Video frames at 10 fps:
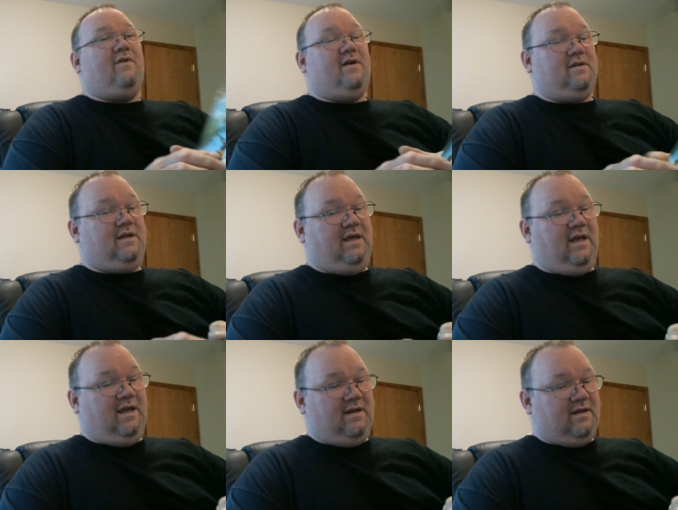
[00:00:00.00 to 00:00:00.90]
as a
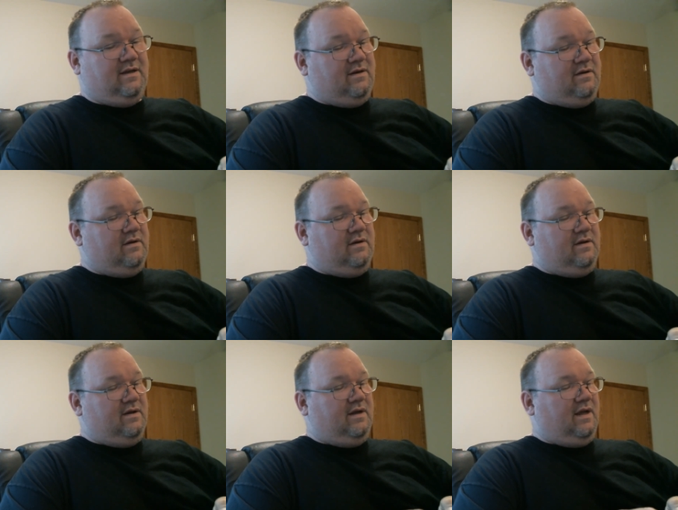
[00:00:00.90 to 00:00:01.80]
kid, and
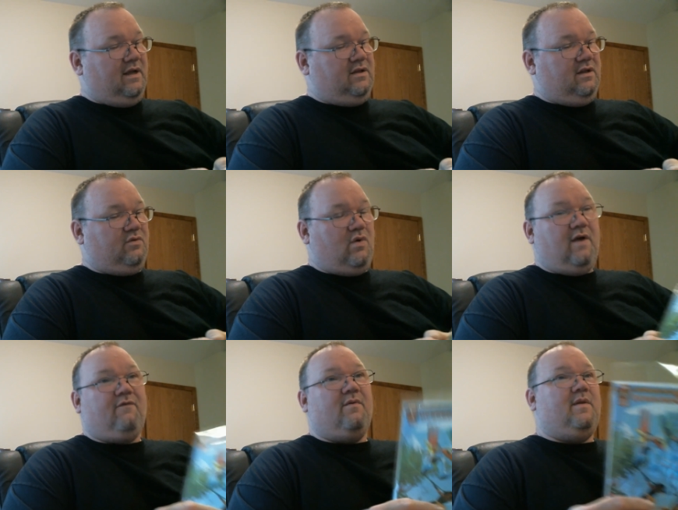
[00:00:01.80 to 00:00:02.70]
it's just right from